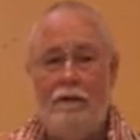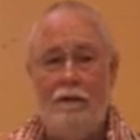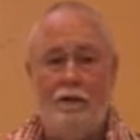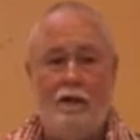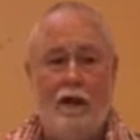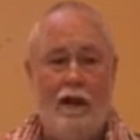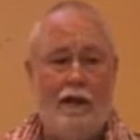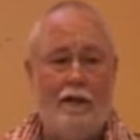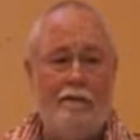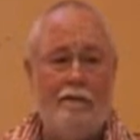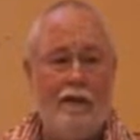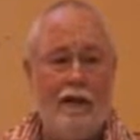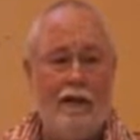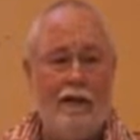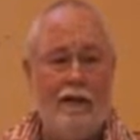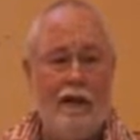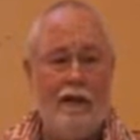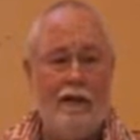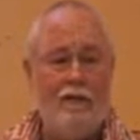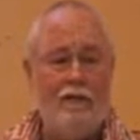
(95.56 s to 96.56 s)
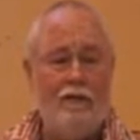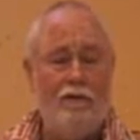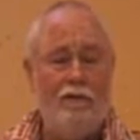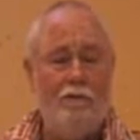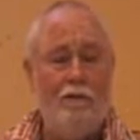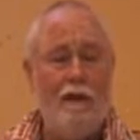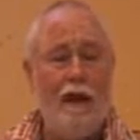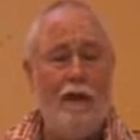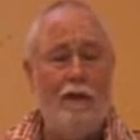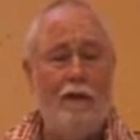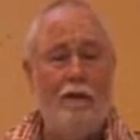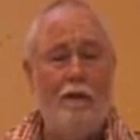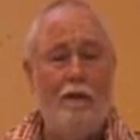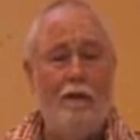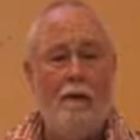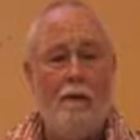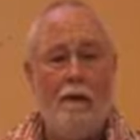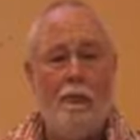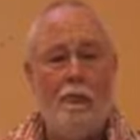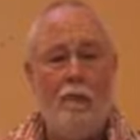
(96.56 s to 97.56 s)
Just like if I tell you
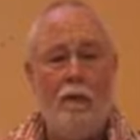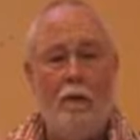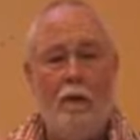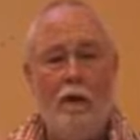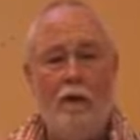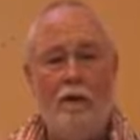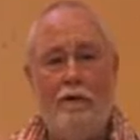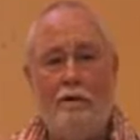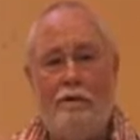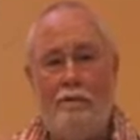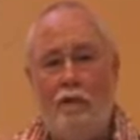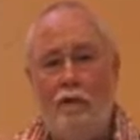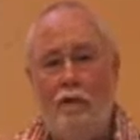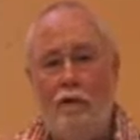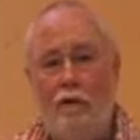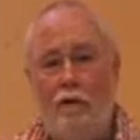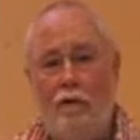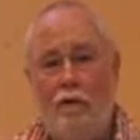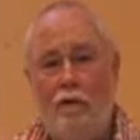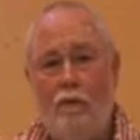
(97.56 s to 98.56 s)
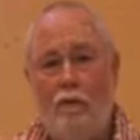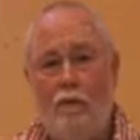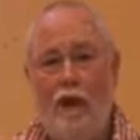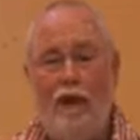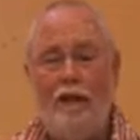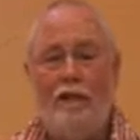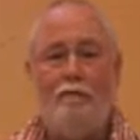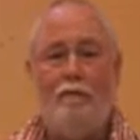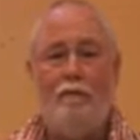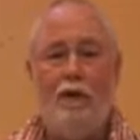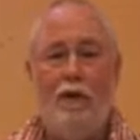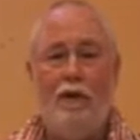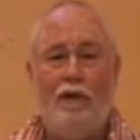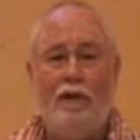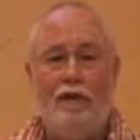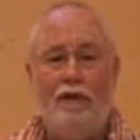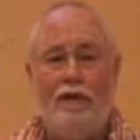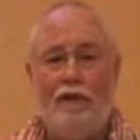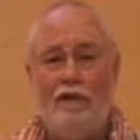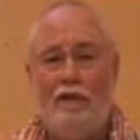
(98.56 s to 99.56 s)
about the wonderful
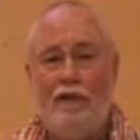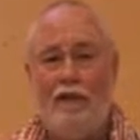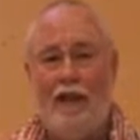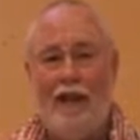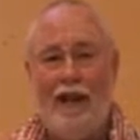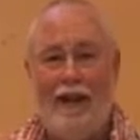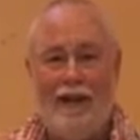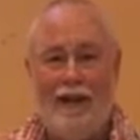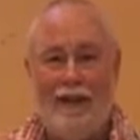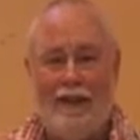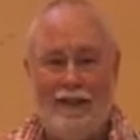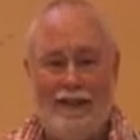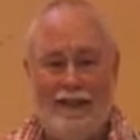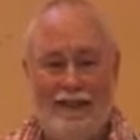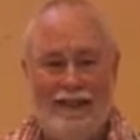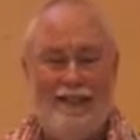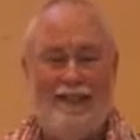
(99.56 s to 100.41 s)
raspberry cheesecake